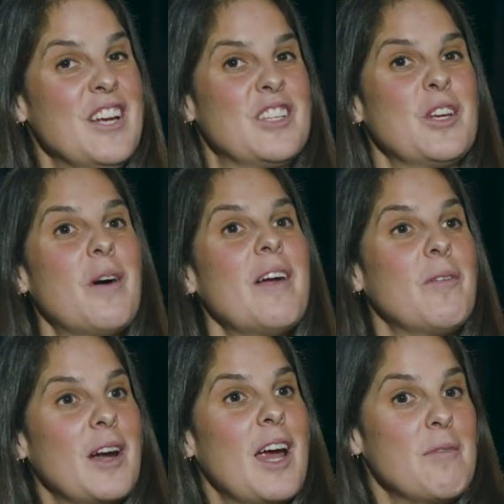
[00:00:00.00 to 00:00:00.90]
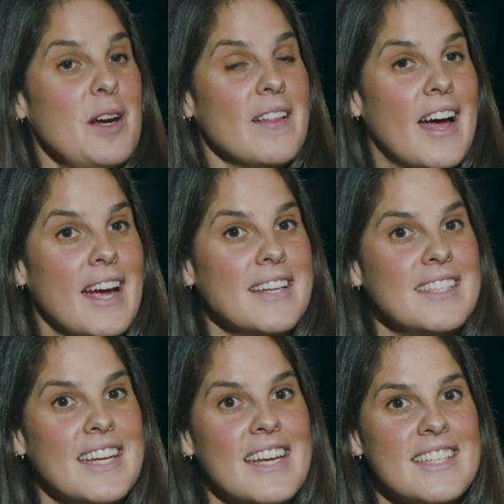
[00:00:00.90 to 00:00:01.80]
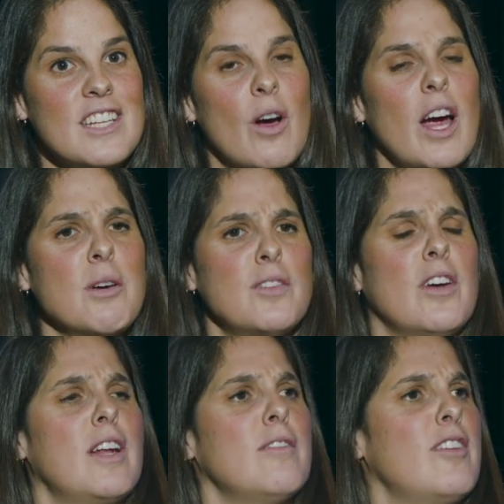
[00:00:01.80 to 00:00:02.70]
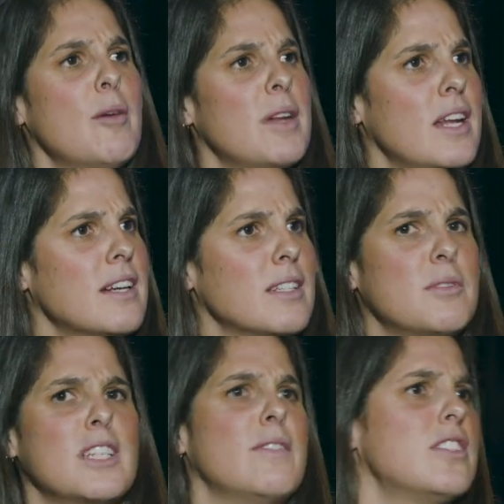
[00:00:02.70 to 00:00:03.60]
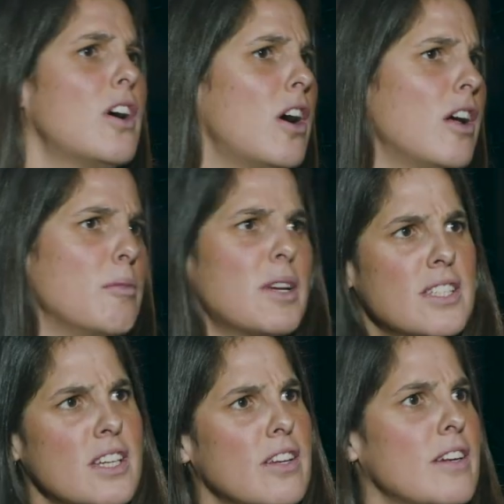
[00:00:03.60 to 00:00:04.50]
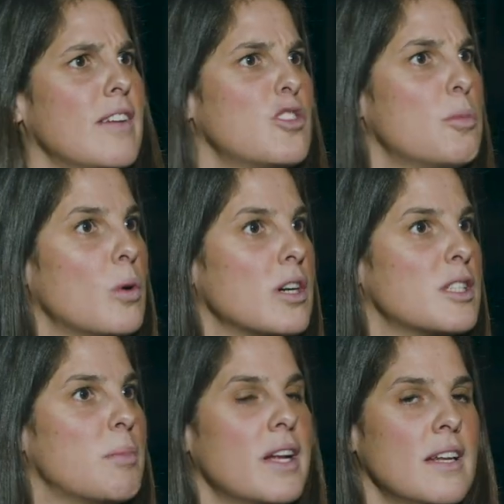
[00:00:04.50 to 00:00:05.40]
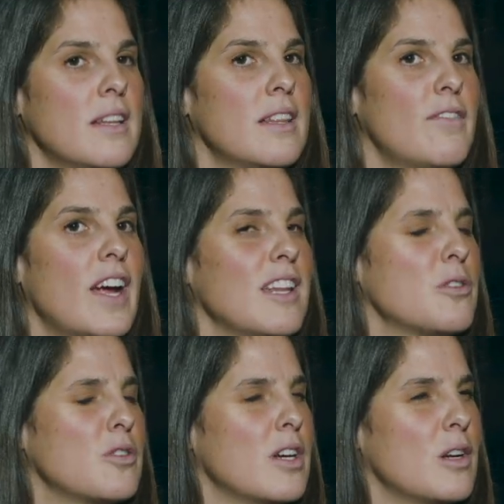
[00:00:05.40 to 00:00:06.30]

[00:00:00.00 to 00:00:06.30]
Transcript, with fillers: So what I realized is, you know, I always felt unfeminine because I'm 6 feet tall and muscular and love sports, but the fact that I was created a